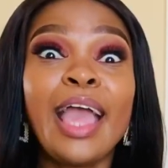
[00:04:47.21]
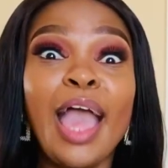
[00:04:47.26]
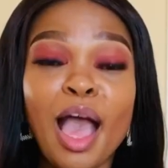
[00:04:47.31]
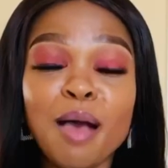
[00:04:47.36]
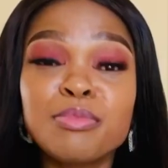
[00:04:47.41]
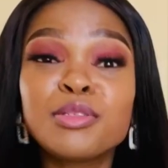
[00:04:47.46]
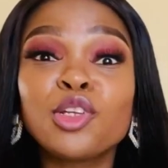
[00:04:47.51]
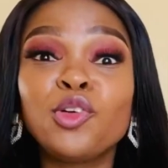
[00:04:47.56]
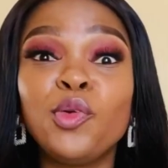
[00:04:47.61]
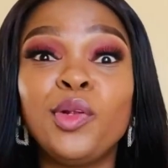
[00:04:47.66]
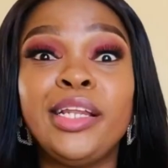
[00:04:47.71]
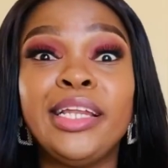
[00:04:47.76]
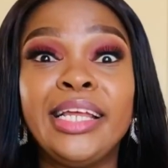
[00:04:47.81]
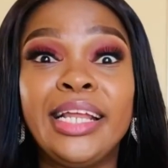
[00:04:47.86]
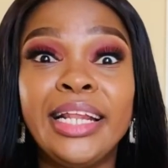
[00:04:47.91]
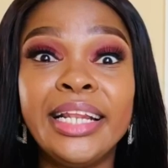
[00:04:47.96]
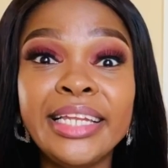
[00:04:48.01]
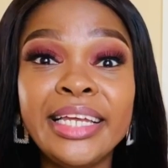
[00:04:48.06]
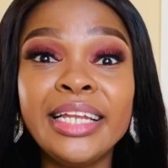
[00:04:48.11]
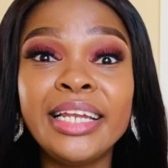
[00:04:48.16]
absolutely
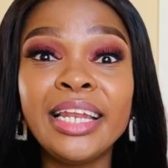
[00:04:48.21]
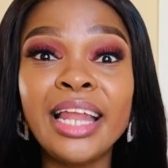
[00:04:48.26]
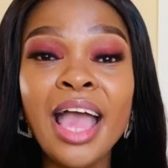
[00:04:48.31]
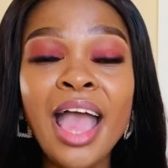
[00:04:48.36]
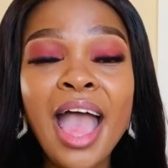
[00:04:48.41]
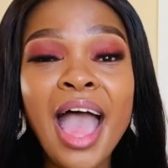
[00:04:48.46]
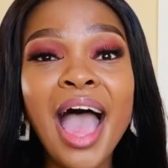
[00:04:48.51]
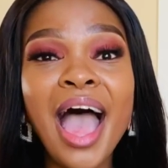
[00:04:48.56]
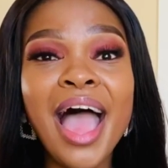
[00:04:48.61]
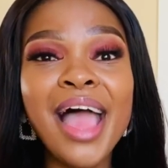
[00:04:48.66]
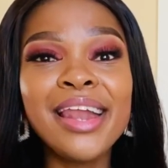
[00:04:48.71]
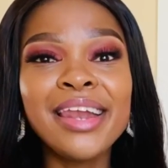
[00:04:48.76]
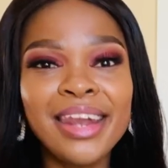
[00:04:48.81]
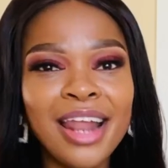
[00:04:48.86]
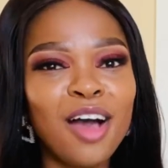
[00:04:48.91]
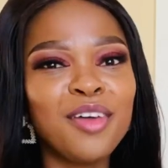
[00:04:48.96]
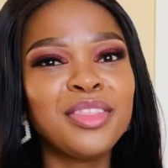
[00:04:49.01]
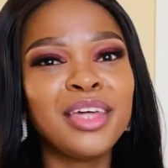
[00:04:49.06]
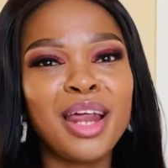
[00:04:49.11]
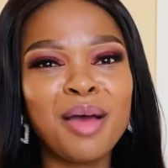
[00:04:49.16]
clean. And
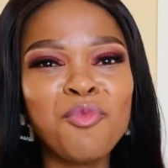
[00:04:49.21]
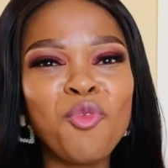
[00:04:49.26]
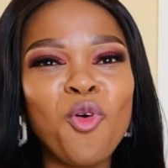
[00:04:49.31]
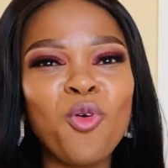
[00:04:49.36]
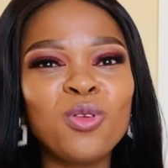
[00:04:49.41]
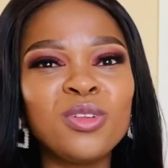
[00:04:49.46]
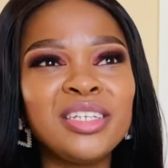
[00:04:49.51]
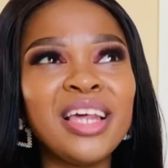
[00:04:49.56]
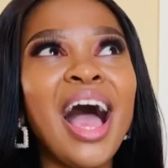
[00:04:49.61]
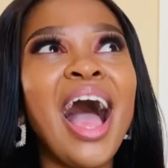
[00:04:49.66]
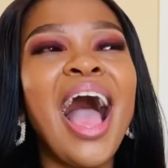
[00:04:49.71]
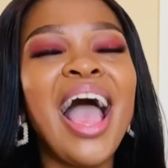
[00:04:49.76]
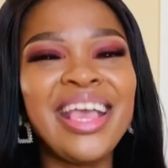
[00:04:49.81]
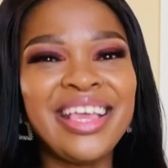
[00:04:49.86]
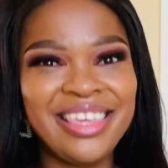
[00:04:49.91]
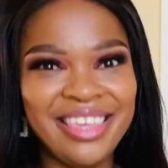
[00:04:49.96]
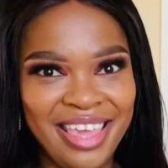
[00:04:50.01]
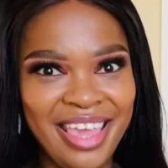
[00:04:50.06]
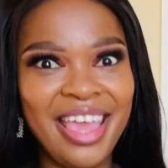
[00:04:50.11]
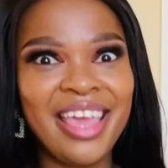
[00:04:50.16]
now that I'm older, I
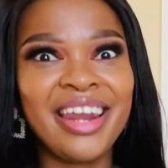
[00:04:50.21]
get